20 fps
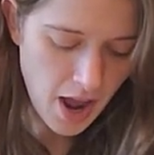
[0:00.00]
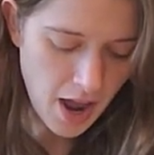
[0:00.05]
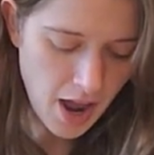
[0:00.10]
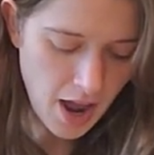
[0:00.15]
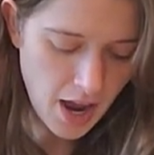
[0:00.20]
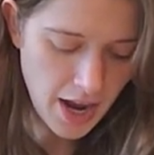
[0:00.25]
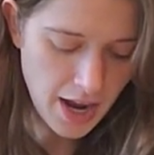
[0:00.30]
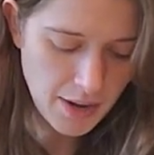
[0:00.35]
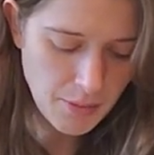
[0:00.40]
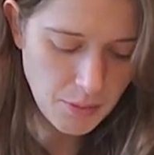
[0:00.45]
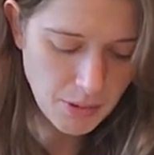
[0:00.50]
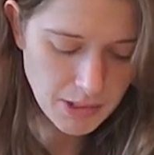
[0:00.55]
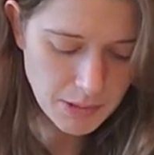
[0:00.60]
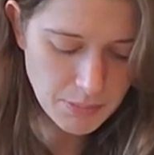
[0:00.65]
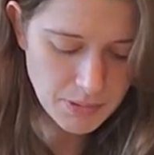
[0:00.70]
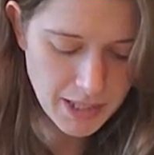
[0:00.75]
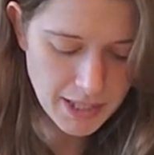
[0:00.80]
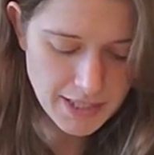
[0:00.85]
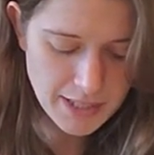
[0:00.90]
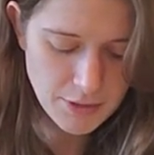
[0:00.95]
I want to
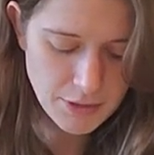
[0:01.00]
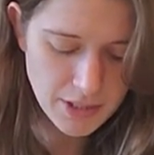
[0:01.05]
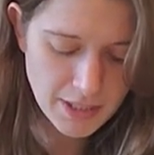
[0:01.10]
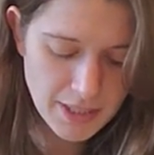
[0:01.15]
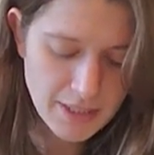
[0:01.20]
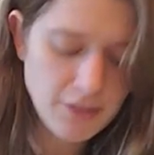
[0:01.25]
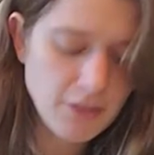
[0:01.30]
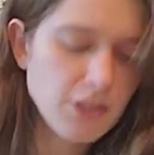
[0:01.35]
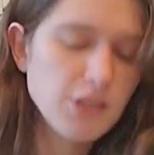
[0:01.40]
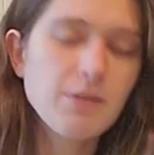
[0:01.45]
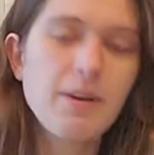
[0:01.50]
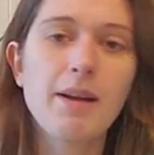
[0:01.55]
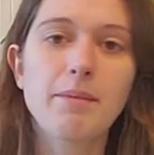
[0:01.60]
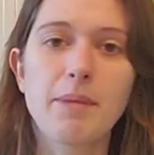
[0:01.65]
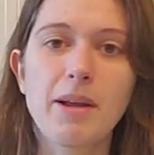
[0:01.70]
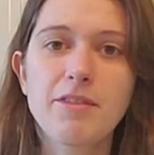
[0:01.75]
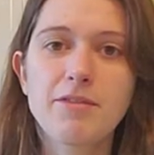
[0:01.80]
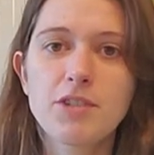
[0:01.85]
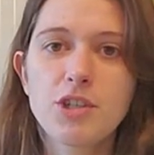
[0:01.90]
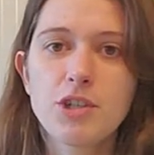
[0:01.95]
plant out the guilds around
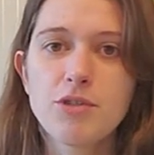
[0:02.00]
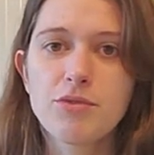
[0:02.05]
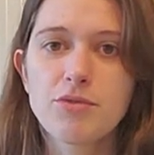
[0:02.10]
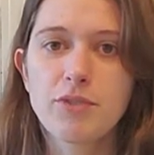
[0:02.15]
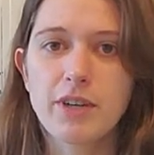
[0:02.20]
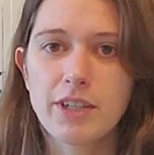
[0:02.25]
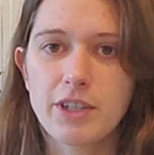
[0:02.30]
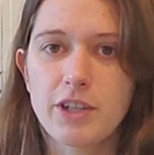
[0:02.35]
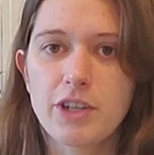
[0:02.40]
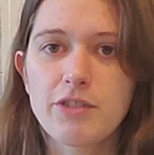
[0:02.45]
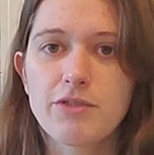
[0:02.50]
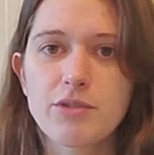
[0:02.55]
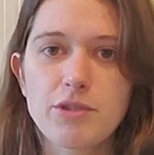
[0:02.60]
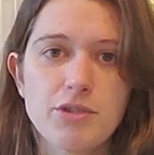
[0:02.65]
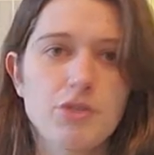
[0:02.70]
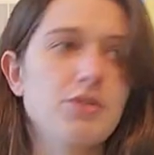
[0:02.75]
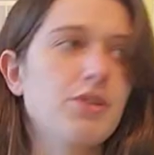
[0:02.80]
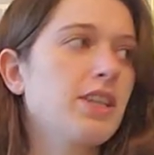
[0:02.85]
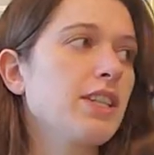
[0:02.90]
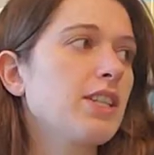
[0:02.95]
my two front yard fruit
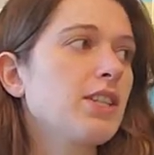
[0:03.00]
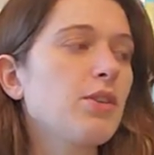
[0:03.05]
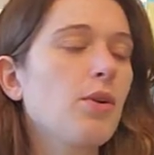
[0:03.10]
trees.